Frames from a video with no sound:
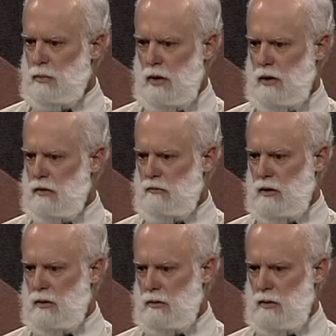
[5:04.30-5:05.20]
part of
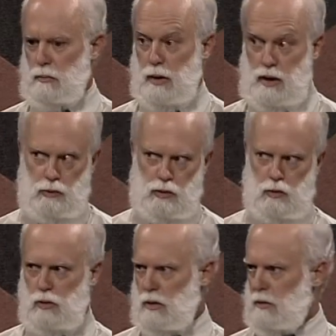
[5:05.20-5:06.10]
a paper
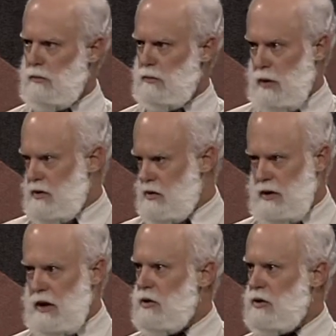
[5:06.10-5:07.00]
or a
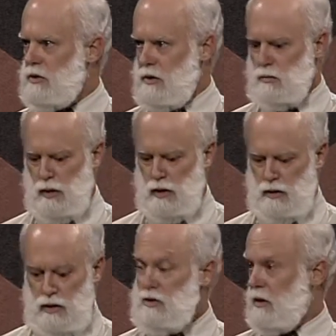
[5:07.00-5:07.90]
presentation somewhere
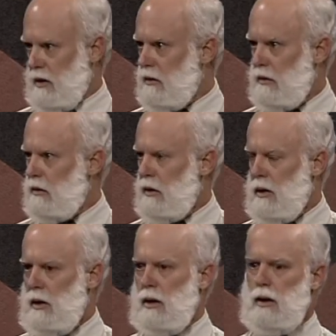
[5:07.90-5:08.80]
easily.
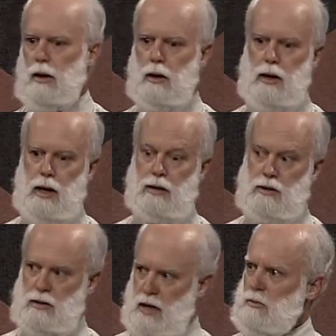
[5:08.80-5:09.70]
And at the
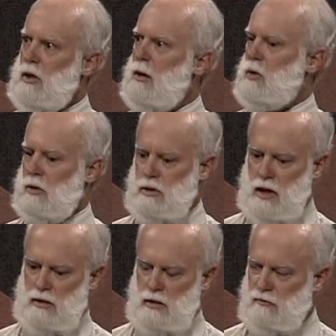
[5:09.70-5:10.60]
same time, you could
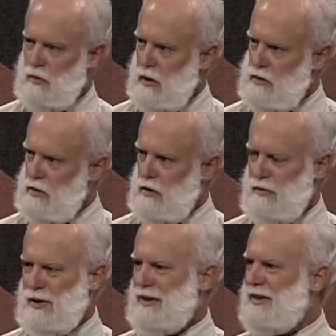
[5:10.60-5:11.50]
take the information that you've
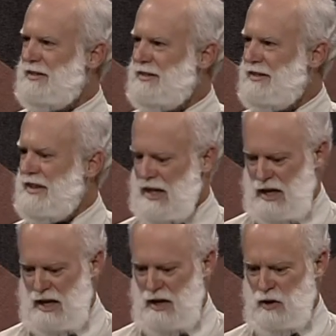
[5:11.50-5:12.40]
collected
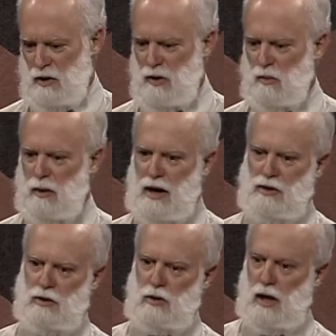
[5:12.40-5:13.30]
and you could go back
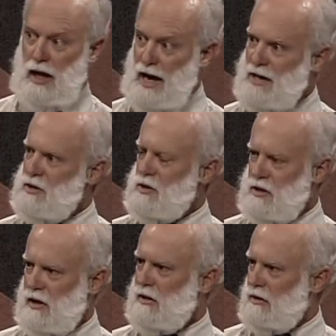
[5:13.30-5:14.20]
to a class and
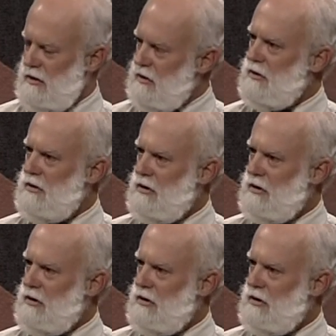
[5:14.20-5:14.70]
say, look,